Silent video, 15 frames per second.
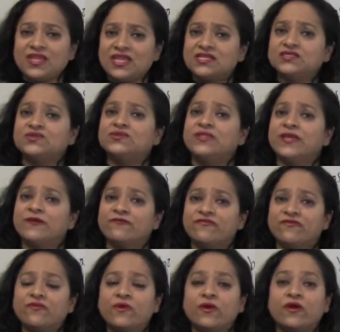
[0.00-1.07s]
And so
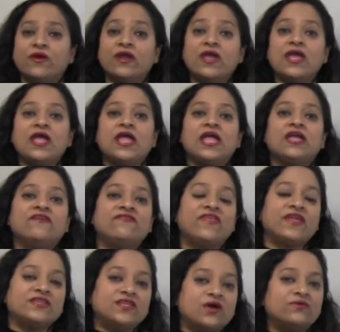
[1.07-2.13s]
therefore, if
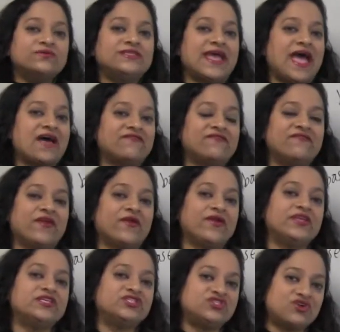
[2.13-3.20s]
they don't have a
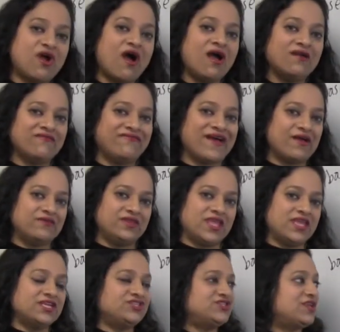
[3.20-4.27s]
very strong
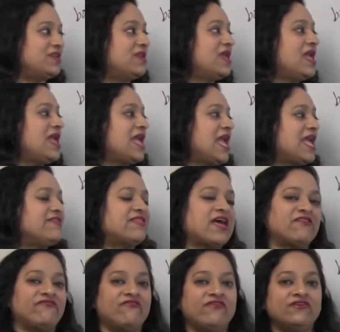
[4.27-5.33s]
foundation in
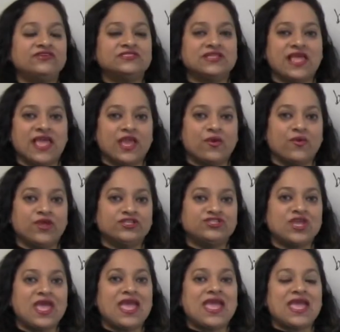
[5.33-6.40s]
that first
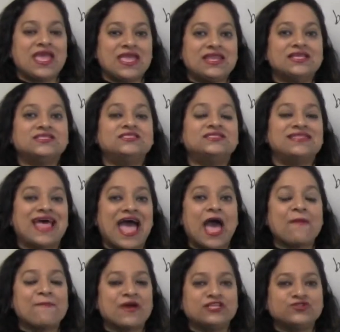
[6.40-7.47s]
language, it is
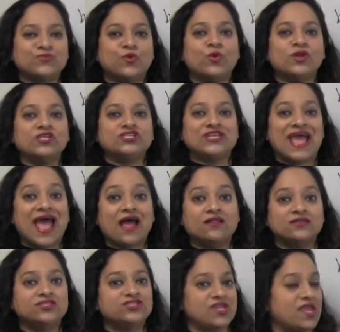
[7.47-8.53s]
that much more
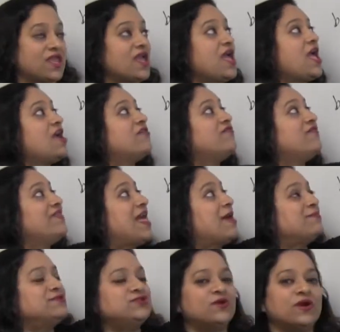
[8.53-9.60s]
challenging for
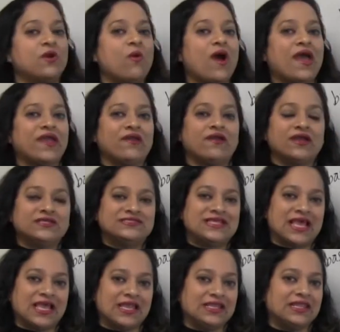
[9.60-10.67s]
them to acquire a
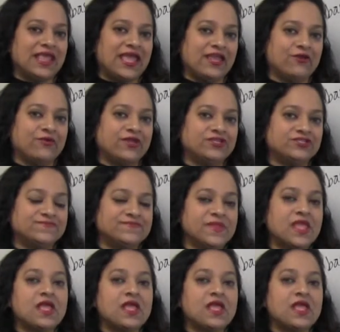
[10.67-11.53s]
second language.